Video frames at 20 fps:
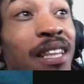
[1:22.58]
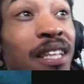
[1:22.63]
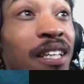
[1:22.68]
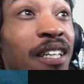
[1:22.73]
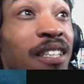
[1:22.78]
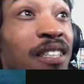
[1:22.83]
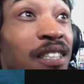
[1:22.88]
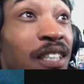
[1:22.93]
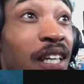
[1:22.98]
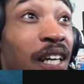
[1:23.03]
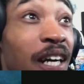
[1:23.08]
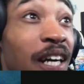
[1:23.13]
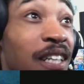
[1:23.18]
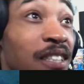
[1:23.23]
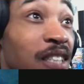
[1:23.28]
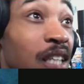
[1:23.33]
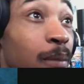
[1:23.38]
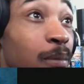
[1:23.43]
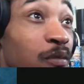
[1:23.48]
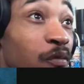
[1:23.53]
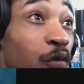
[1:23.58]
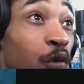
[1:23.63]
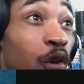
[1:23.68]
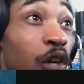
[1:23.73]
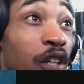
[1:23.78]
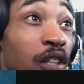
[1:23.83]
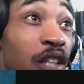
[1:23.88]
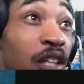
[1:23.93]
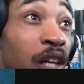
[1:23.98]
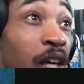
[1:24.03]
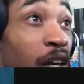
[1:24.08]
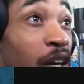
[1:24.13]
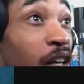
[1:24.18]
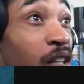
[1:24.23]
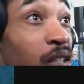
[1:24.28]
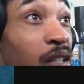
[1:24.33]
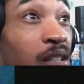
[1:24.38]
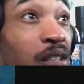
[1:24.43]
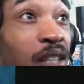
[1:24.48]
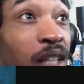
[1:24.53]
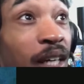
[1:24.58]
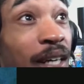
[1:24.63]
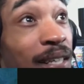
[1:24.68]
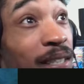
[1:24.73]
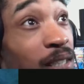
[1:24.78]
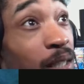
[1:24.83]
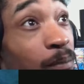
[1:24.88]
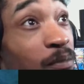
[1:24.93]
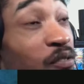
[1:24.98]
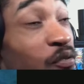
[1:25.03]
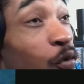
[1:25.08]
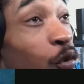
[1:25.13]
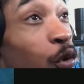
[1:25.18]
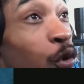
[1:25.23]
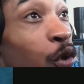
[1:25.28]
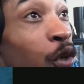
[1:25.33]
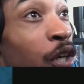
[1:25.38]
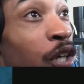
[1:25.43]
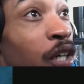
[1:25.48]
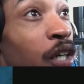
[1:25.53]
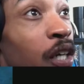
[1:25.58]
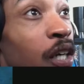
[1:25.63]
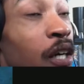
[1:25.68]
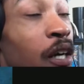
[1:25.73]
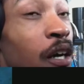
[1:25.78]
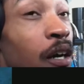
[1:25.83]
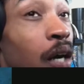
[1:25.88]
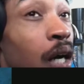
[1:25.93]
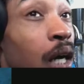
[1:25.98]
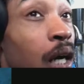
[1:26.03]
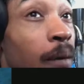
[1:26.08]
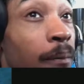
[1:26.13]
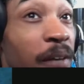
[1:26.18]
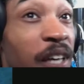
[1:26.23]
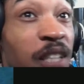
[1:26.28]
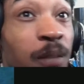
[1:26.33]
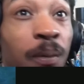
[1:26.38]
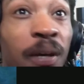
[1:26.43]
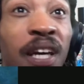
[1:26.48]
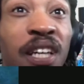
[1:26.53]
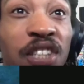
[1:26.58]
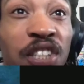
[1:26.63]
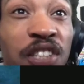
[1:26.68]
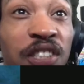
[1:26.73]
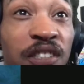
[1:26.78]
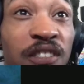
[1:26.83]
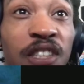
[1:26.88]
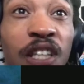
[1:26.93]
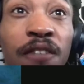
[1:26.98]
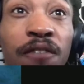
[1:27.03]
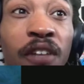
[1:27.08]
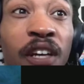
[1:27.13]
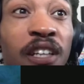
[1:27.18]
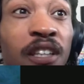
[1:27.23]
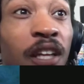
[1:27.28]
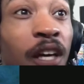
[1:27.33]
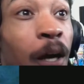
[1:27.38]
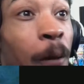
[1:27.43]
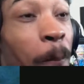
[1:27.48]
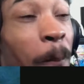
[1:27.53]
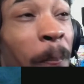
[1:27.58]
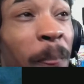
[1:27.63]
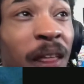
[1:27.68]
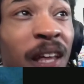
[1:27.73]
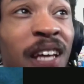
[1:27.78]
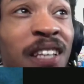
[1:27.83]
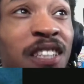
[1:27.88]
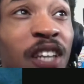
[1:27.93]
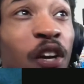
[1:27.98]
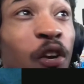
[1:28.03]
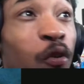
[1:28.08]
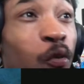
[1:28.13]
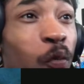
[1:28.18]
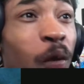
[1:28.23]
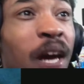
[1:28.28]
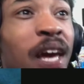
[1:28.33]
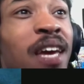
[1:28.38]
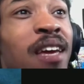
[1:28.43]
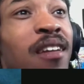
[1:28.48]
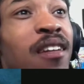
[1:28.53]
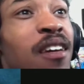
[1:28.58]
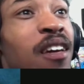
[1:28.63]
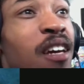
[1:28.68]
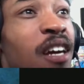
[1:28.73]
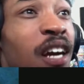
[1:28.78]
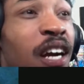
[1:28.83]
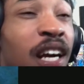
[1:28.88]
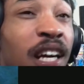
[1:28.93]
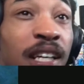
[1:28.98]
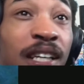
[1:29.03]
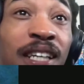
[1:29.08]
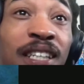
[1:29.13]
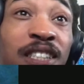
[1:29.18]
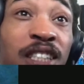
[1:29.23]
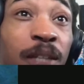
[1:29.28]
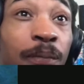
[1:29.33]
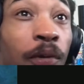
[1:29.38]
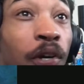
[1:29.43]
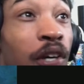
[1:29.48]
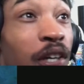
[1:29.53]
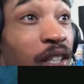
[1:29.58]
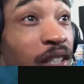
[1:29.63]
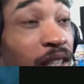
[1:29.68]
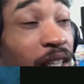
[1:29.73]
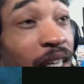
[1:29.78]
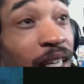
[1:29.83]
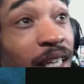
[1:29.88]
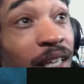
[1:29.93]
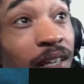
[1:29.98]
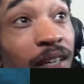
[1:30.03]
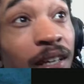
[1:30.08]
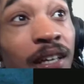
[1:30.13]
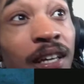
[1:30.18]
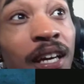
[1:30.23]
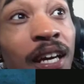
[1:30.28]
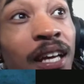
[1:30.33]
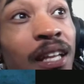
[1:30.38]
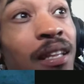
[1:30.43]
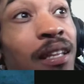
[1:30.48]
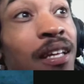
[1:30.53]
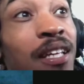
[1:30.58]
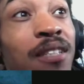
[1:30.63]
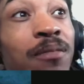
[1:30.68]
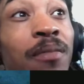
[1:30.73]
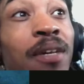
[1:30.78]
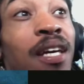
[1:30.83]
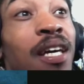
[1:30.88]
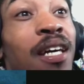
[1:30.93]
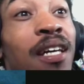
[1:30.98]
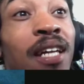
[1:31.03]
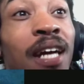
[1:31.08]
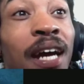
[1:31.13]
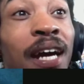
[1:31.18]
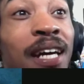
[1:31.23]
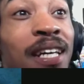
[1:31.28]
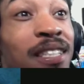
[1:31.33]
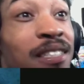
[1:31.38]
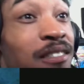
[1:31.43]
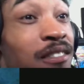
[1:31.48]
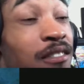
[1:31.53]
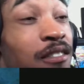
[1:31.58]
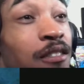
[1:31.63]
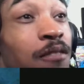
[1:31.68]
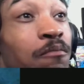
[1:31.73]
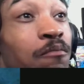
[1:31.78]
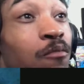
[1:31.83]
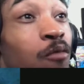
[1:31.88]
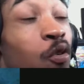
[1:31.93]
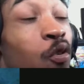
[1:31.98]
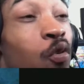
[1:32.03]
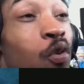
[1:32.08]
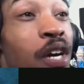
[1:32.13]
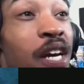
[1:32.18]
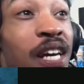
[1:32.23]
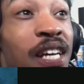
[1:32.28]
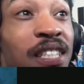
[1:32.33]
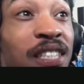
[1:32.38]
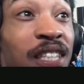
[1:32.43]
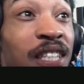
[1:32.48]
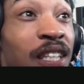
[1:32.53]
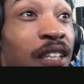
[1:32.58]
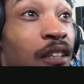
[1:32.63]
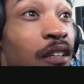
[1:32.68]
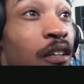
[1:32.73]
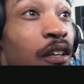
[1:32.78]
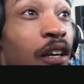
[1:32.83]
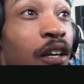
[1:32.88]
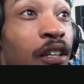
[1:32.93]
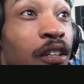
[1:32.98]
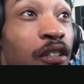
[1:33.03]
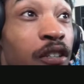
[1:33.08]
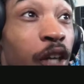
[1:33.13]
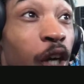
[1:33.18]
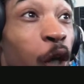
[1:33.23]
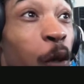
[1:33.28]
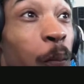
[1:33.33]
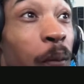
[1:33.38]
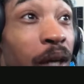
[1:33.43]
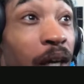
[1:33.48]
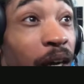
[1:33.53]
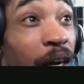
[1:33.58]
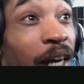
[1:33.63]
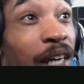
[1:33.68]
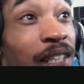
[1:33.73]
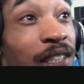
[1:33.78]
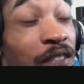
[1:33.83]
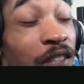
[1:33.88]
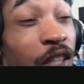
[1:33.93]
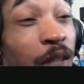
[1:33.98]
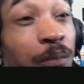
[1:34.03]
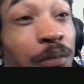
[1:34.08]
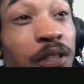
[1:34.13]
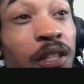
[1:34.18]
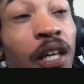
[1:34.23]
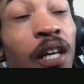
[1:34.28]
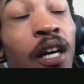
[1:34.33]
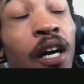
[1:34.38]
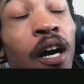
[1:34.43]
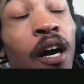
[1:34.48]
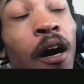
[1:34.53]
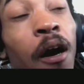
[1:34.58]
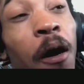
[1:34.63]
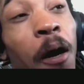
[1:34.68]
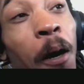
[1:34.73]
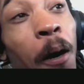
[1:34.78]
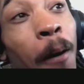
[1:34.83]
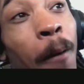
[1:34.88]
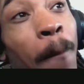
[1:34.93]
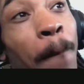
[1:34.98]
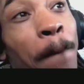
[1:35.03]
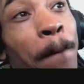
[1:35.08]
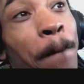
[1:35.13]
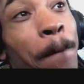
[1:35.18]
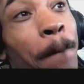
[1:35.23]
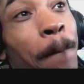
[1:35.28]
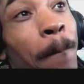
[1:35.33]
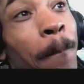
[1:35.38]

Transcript: this, concepts for other characters characters, concepts for um, expansions and stuff like that. He's a great concept artist. Like this man has some crazy dope concepts. Um,